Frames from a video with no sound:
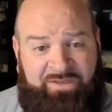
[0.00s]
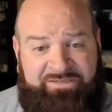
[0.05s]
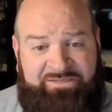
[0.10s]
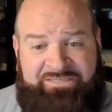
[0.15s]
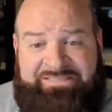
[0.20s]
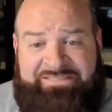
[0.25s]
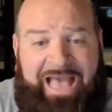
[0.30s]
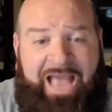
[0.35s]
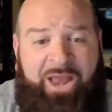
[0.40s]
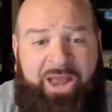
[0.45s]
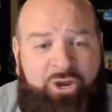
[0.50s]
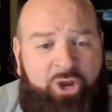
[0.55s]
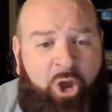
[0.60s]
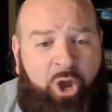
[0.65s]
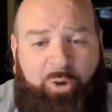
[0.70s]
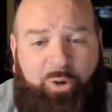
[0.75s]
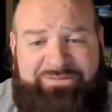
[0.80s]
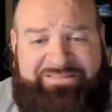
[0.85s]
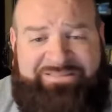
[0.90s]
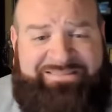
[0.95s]
She's got
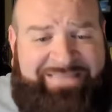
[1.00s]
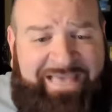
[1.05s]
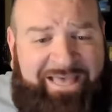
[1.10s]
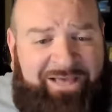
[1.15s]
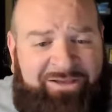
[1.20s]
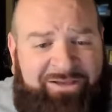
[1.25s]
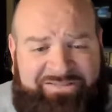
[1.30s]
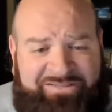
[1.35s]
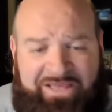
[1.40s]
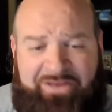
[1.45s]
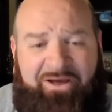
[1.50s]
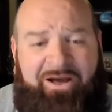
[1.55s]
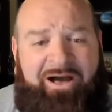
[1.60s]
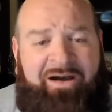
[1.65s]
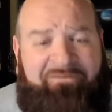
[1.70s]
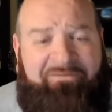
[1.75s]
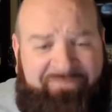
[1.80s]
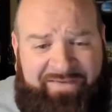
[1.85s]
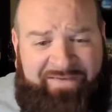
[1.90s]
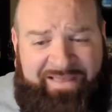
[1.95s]
no skills on
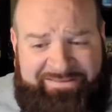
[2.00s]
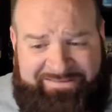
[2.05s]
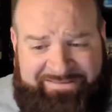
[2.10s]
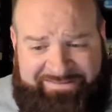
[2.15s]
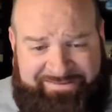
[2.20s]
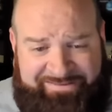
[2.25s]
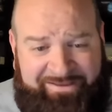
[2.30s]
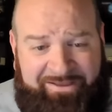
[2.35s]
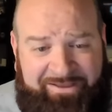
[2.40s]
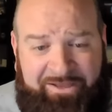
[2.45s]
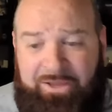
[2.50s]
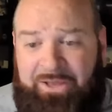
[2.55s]
offense.